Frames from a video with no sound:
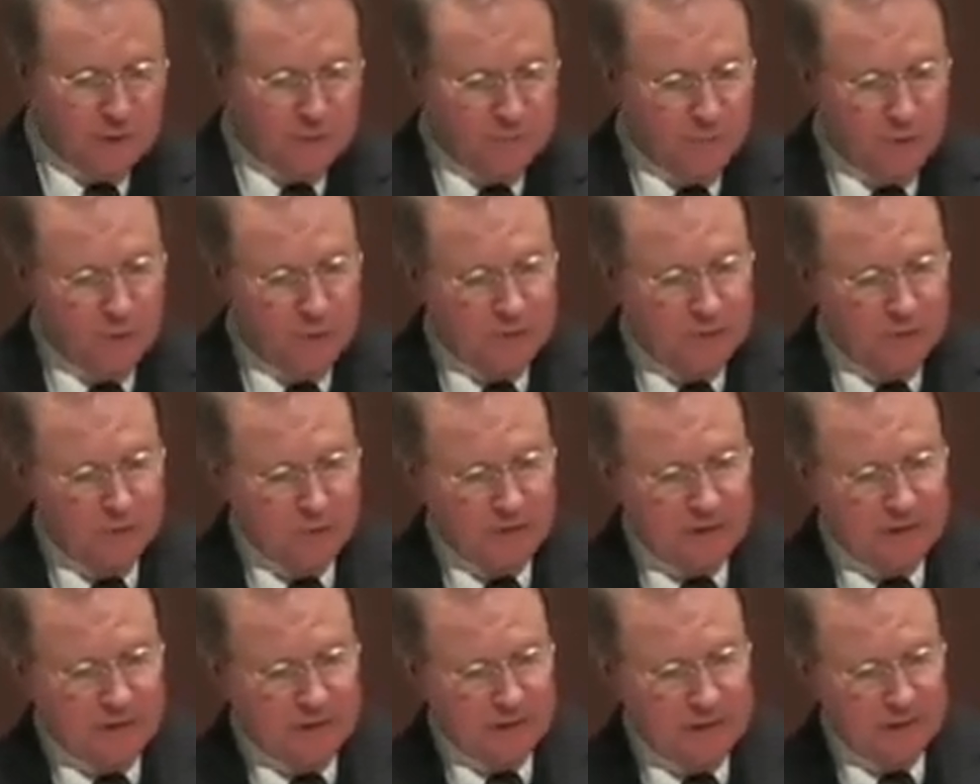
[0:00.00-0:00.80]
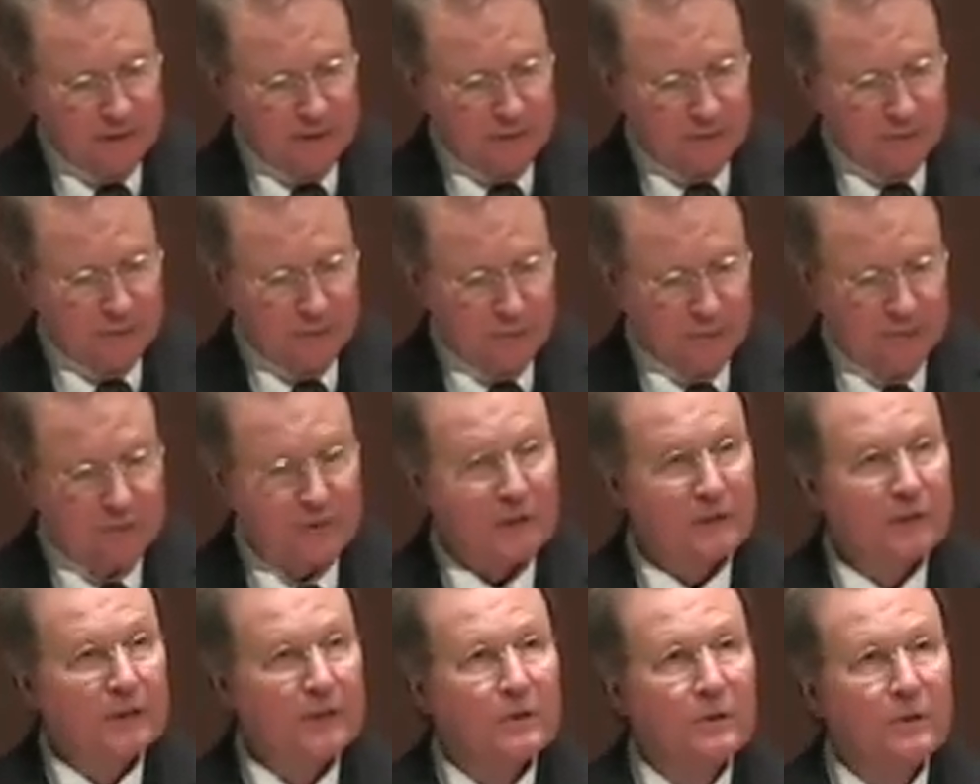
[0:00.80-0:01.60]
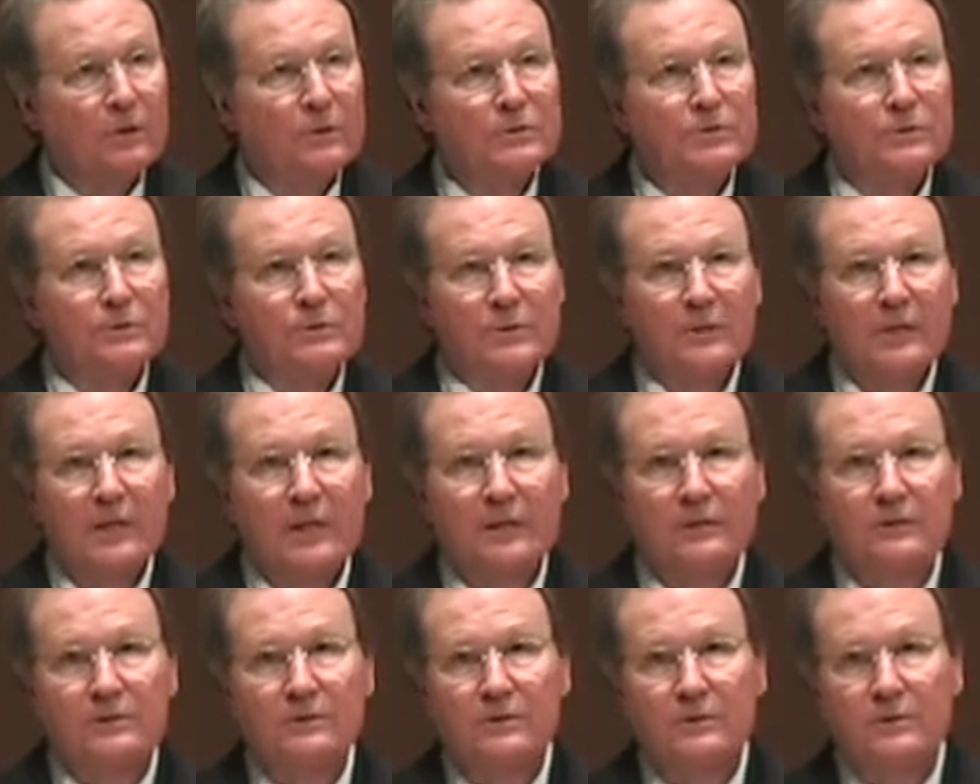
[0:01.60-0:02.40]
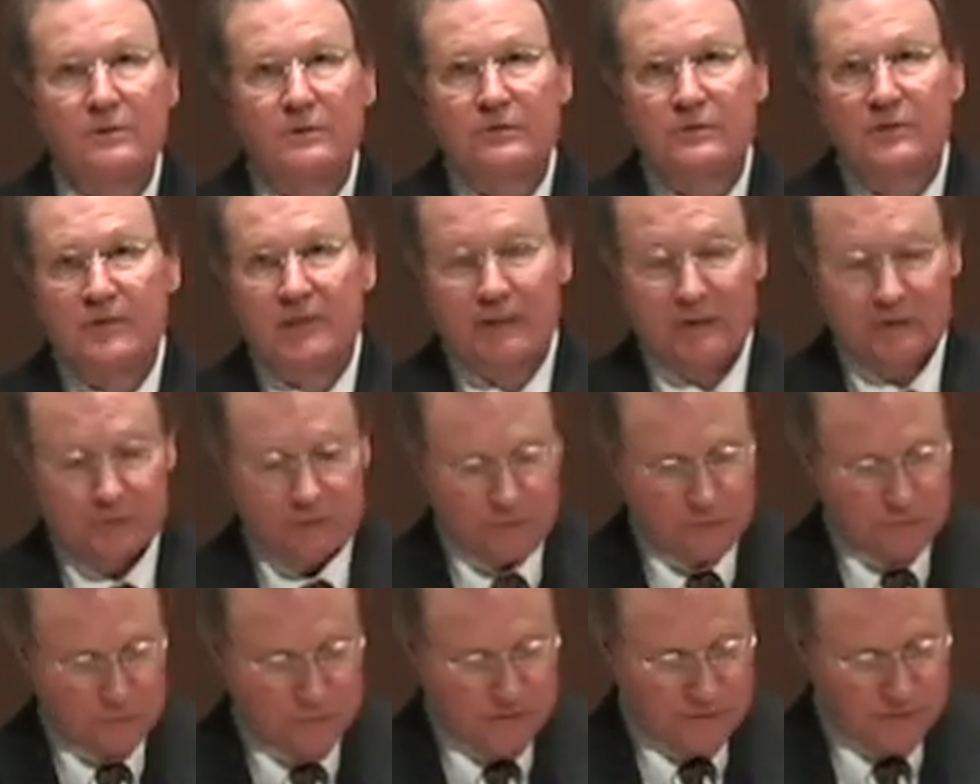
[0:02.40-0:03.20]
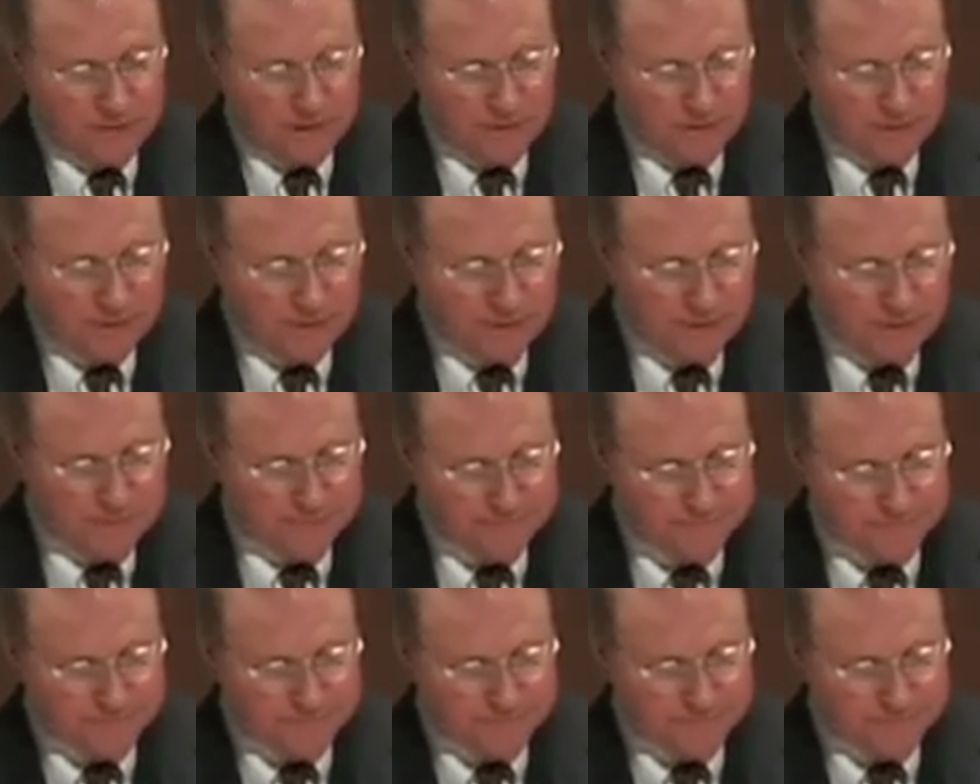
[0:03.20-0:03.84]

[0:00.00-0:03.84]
Poetry Santa Cruz, and the Cultural Council of Santa Cruz County.